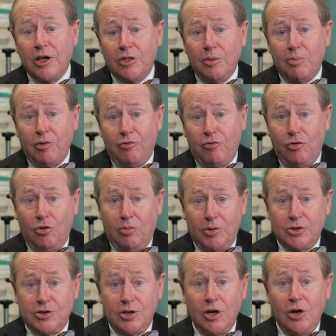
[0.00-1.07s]
at the
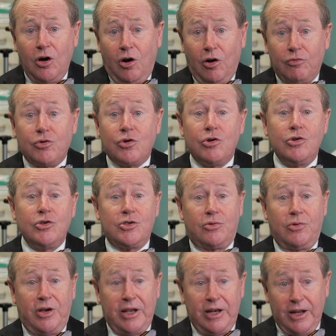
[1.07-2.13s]
performance of
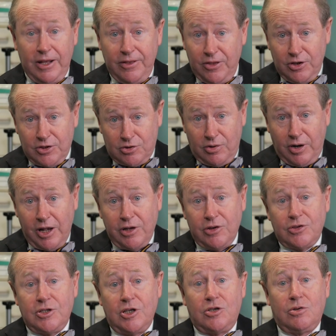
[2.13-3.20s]
TruScreen in the
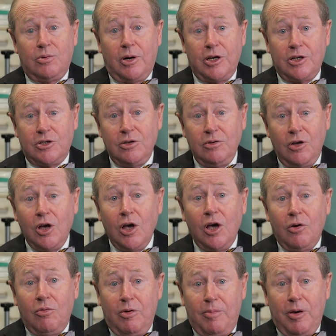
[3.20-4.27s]
Australian situation.
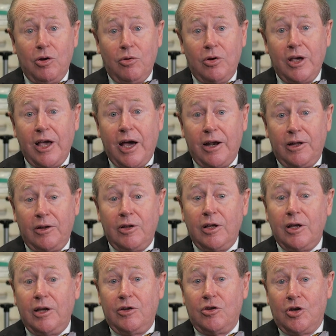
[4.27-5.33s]
We've been looking at it
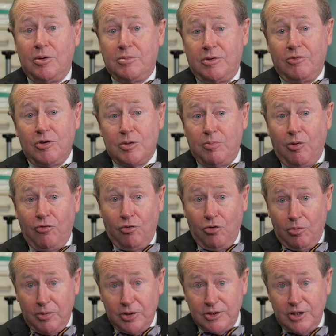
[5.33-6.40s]
in terms of its
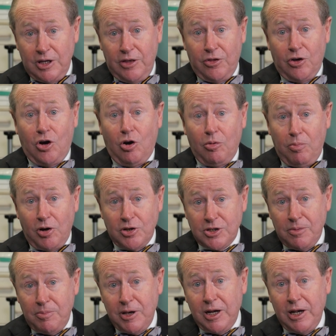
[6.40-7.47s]
performance in the
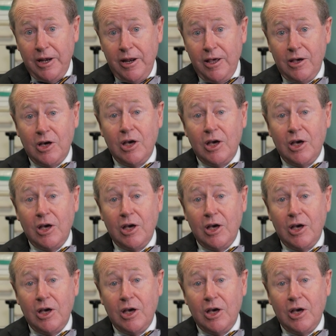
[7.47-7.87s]
colposcopy clinic,